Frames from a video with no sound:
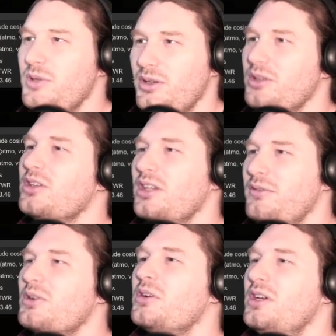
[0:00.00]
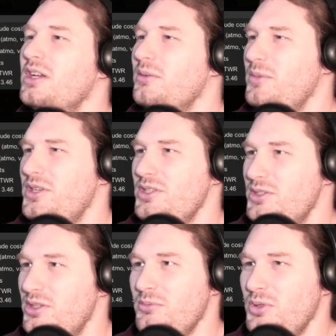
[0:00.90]
to deliver missions
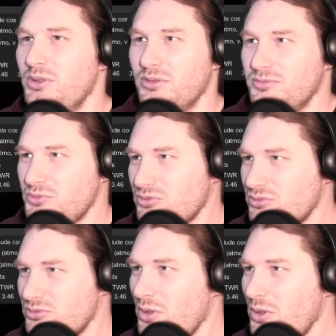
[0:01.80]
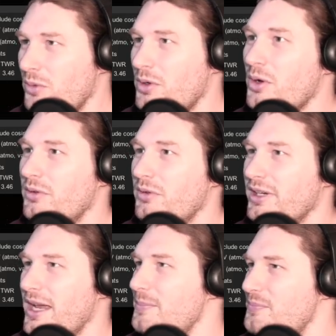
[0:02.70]
to the moon over and over again.